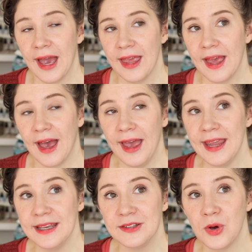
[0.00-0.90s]
I,
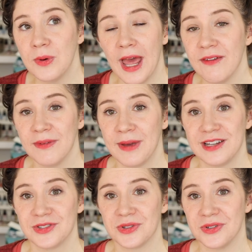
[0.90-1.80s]
I don't have a
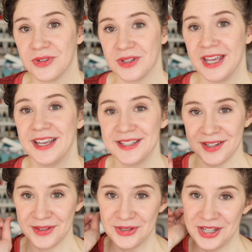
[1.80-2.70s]
magical
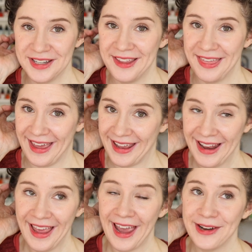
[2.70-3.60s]
solution to that.
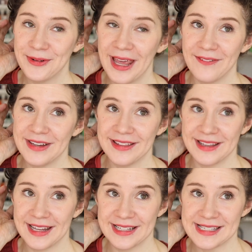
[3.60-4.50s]
I don't have
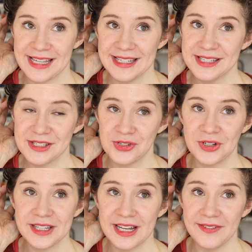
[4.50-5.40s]
anything I can say, this is a
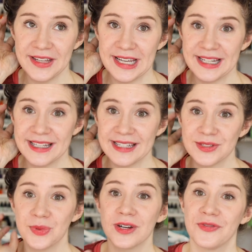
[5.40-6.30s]
trick that I've done
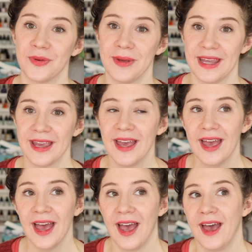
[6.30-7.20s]
that's worked for me.
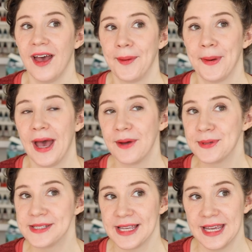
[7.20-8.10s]
Um, I
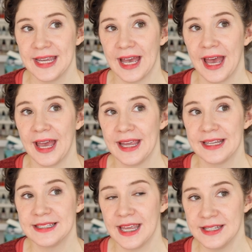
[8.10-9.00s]
will say I
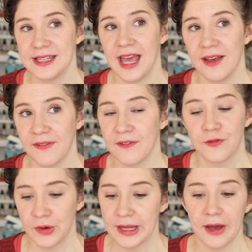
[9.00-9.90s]
tend to have a
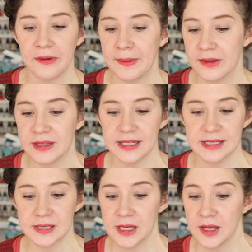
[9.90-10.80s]
freak out about this
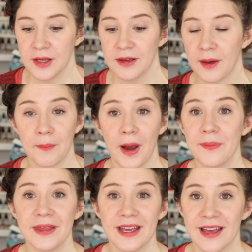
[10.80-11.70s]
uh,
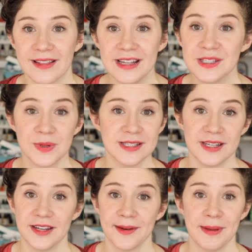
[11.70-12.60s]
probably at least once a
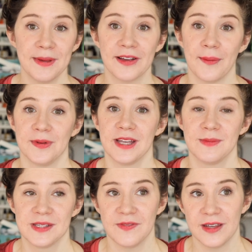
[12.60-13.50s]
year, maybe a couple
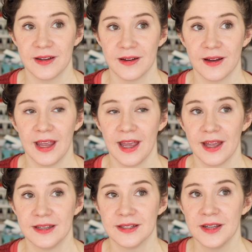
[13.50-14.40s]
times a year.
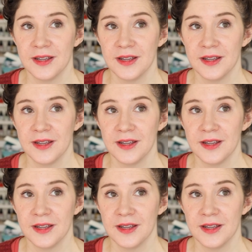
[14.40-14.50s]
And